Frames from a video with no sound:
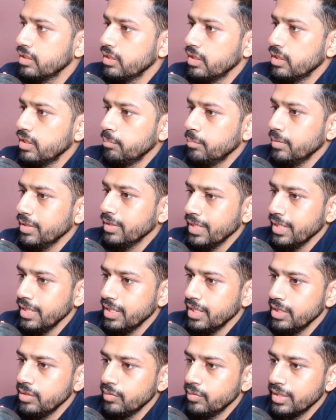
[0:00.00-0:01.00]
But
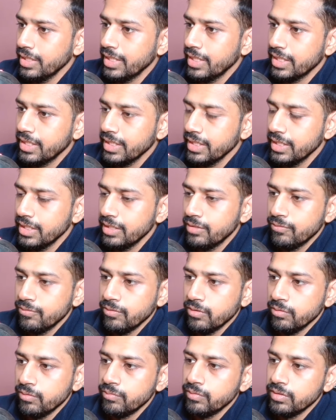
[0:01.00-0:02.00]
here you are getting it
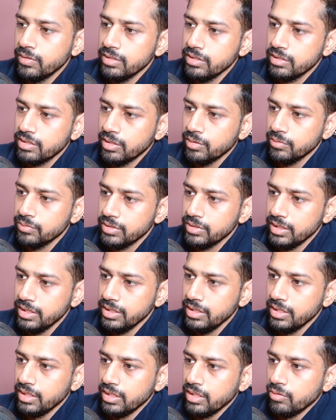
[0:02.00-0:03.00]
for
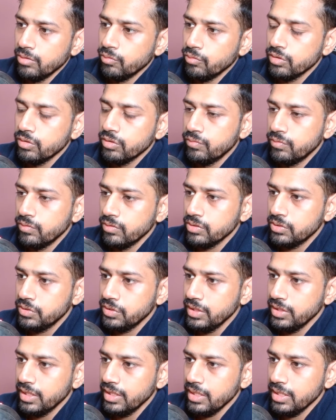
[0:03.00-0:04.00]
1000 for the first
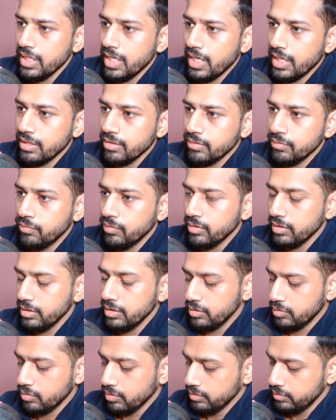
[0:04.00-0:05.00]
year, and for the
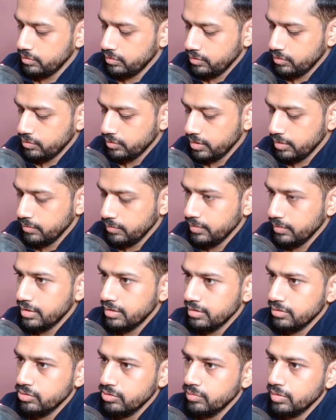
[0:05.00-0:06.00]
consecutive
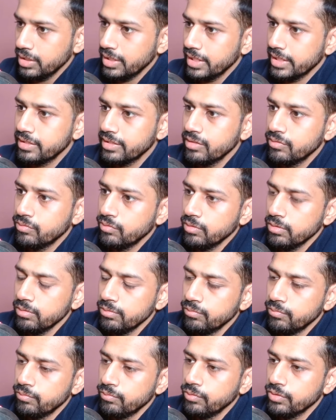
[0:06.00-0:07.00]
years you will get it for
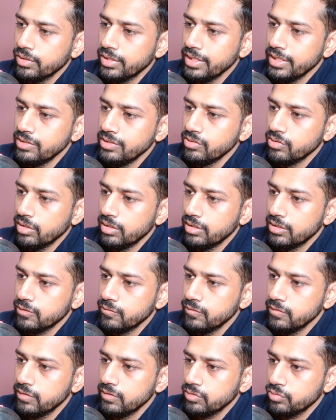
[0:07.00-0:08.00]
$14,
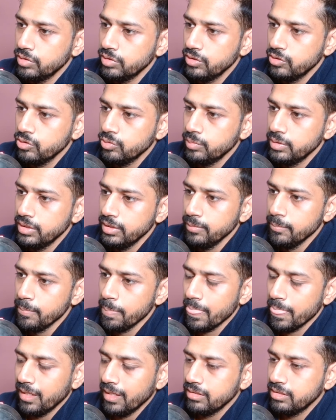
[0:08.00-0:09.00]
which is going to be
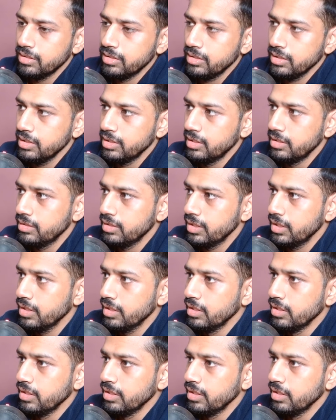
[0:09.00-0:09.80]
1300.